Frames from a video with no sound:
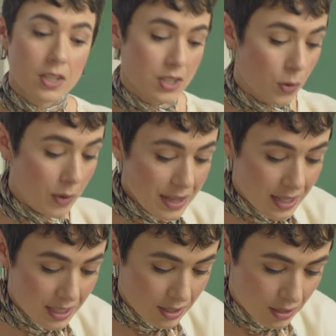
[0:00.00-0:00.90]
So with
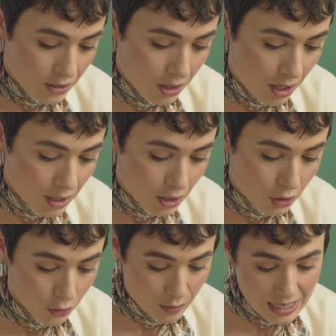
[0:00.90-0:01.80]
this dark
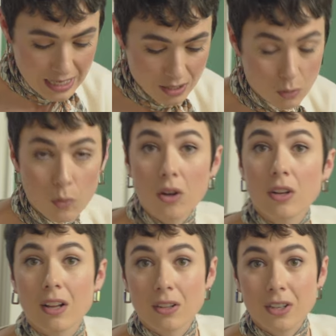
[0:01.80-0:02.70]
green wall
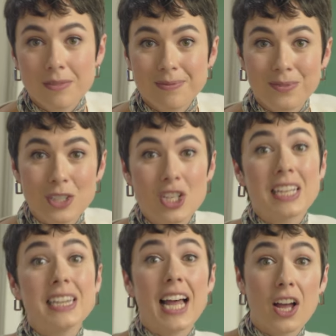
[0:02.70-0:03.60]
color, which
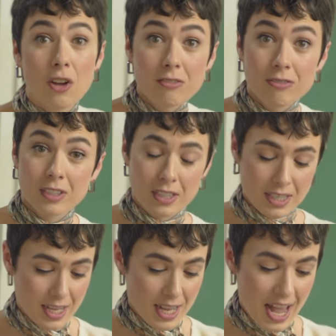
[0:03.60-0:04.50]
I love,
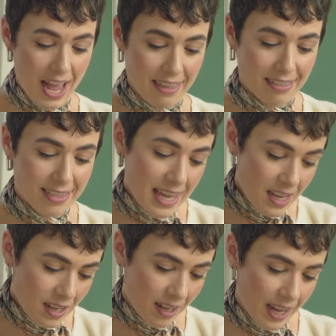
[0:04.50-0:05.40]
I
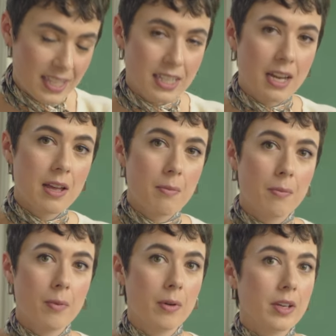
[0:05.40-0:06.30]
think as
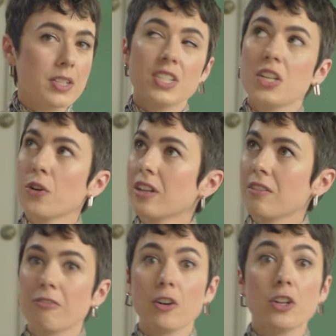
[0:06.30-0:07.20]
I'm considering
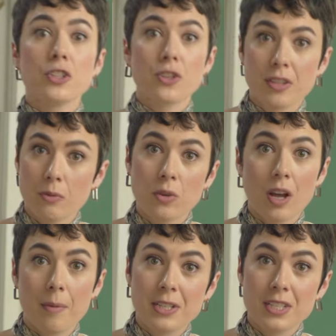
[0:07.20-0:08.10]
the furniture that will
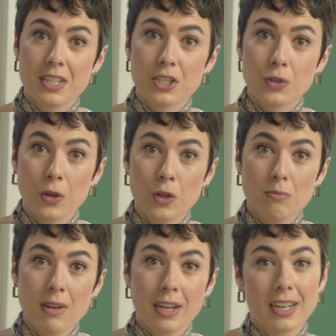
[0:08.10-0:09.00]
come into this
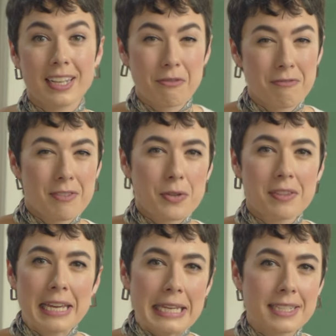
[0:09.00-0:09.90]
room, I'd like a few
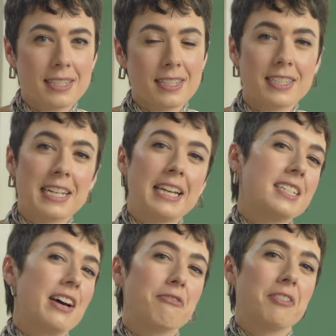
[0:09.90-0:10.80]
things to
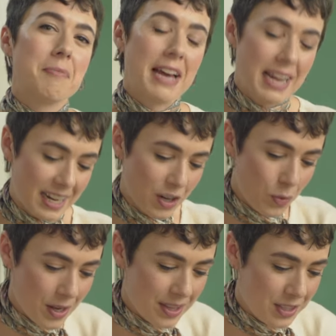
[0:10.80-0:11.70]
stand out from that. I
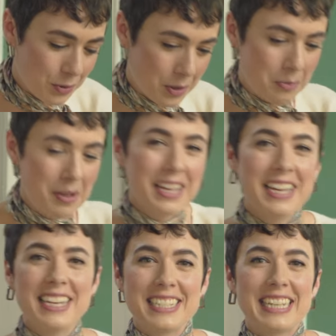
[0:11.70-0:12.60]
don't want this room
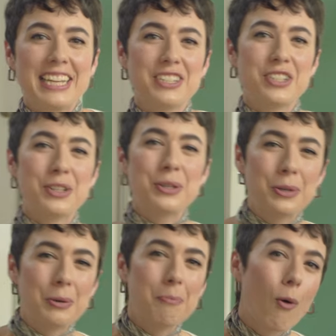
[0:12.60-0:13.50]
to get
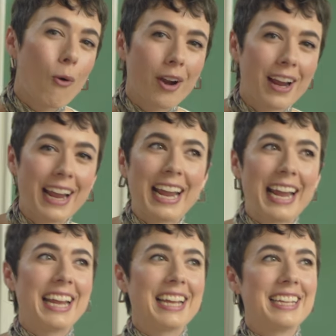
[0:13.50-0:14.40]
too
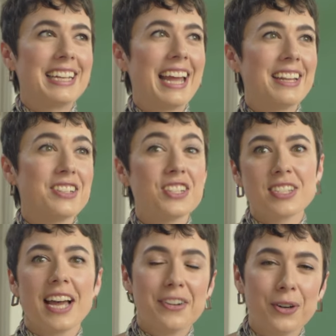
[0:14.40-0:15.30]
boring and, and
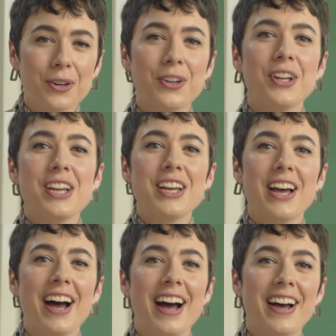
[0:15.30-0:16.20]
subtle.
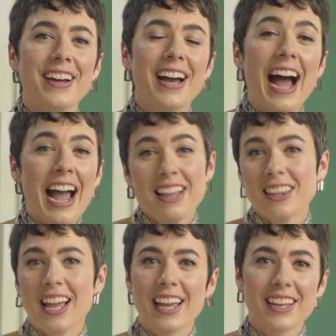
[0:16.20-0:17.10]
Uh, I
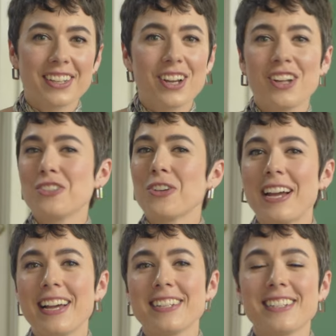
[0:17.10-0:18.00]
like
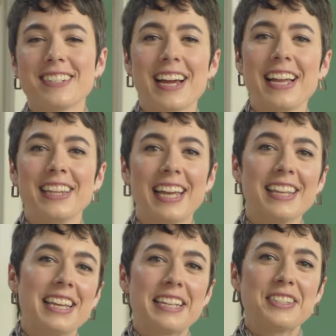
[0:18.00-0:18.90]
contrast. I like
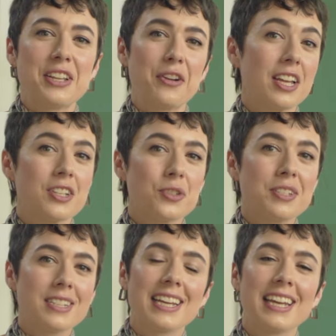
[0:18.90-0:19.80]
things that are
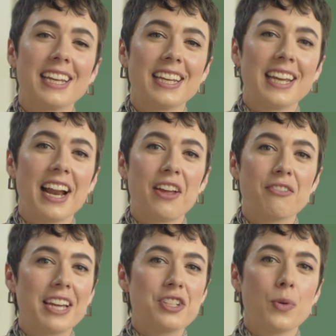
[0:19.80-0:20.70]
interesting and kind
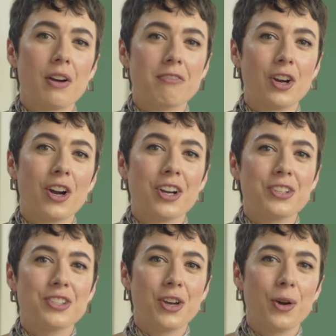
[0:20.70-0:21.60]
of catch you off
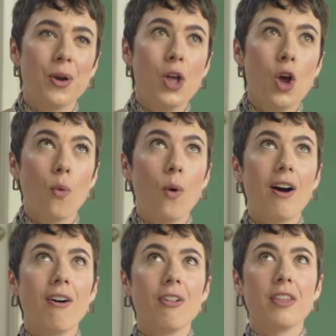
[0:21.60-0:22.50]
guard. So
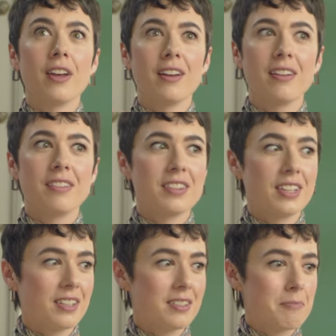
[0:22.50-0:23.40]
while the,
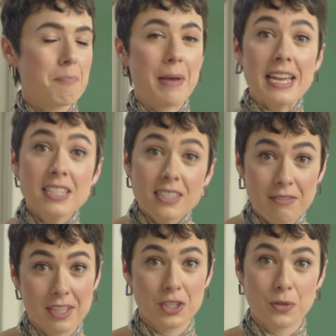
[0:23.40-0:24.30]
the base
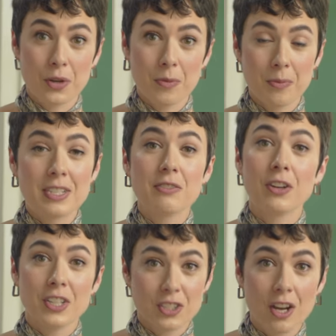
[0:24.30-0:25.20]
of this room is
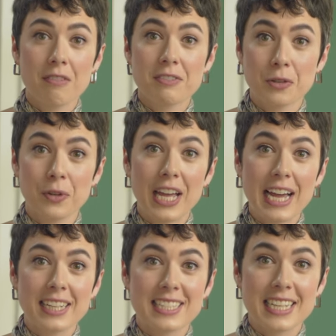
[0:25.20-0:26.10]
very soft and
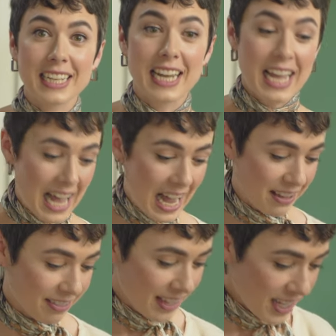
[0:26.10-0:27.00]
relaxing,
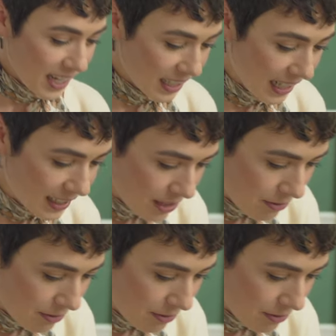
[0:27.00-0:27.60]
I think I'd like